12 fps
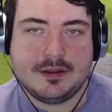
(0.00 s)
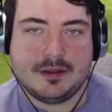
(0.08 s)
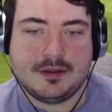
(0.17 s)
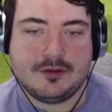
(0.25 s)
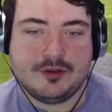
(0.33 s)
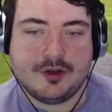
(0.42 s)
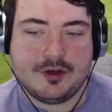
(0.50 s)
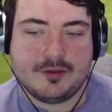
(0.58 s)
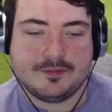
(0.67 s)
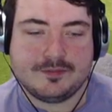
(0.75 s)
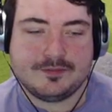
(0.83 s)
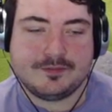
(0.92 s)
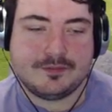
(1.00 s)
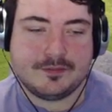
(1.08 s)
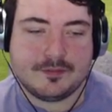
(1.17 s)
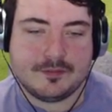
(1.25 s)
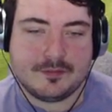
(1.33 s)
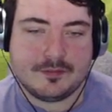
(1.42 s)
Nice shot.
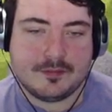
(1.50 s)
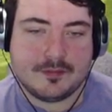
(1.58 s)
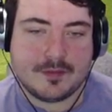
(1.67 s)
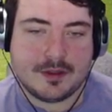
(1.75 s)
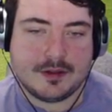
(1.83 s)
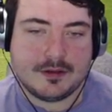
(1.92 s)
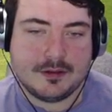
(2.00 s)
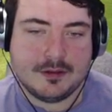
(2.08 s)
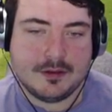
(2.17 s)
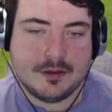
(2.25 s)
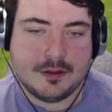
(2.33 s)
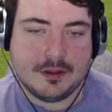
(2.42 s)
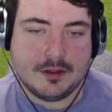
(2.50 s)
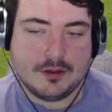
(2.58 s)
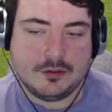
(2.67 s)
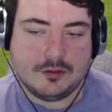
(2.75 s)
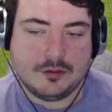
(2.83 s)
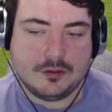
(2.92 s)
A big shout goes Ooh, up.